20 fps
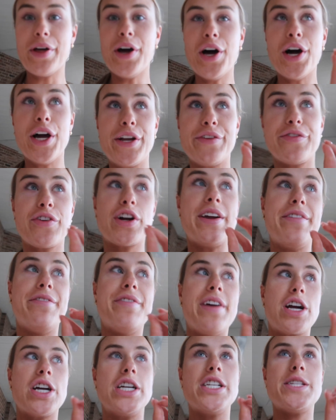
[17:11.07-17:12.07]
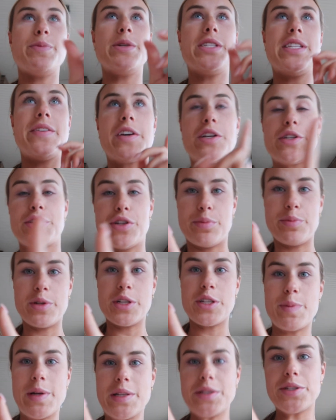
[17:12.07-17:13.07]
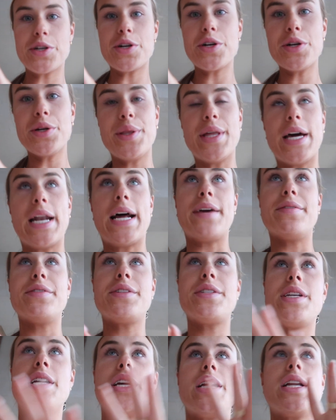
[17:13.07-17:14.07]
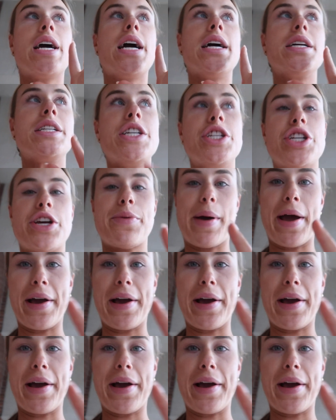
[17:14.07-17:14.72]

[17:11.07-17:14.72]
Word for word: I'm on a hunt for a very specific soap dispenser that I've seen at TJ